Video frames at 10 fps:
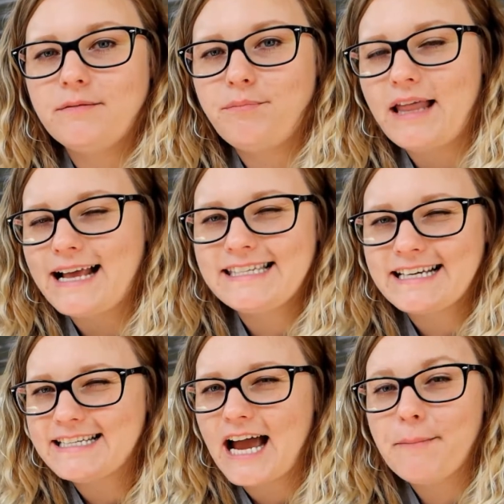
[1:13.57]

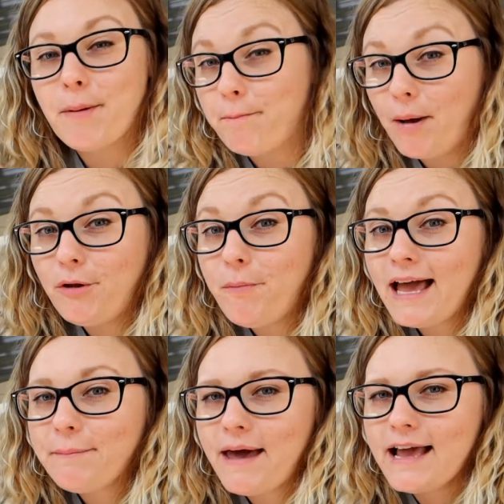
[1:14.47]
plastic type bubble
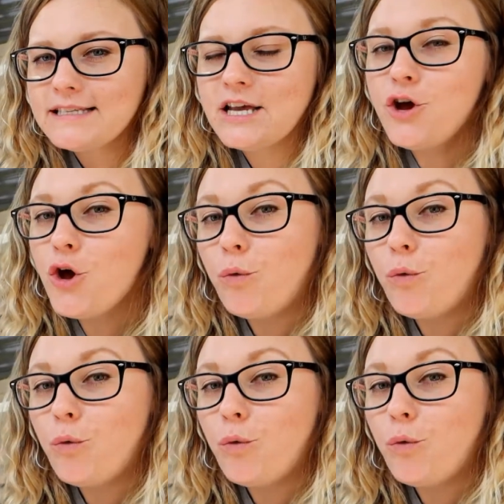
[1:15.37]
backpacks,